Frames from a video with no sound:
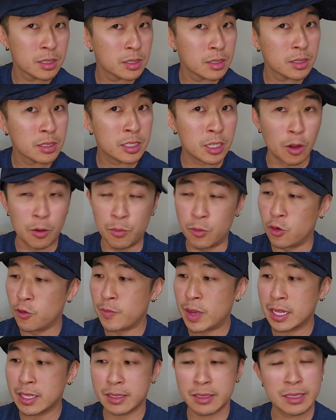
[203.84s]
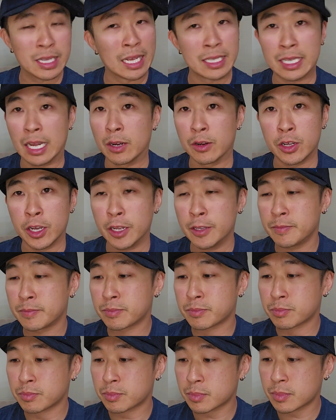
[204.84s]
Still movement. That's not
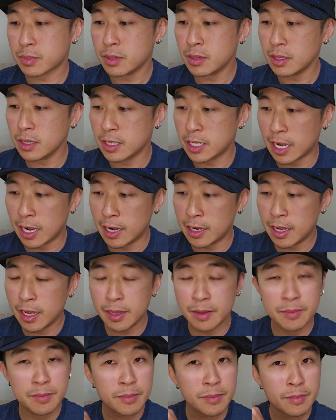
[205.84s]
good. Tighten it.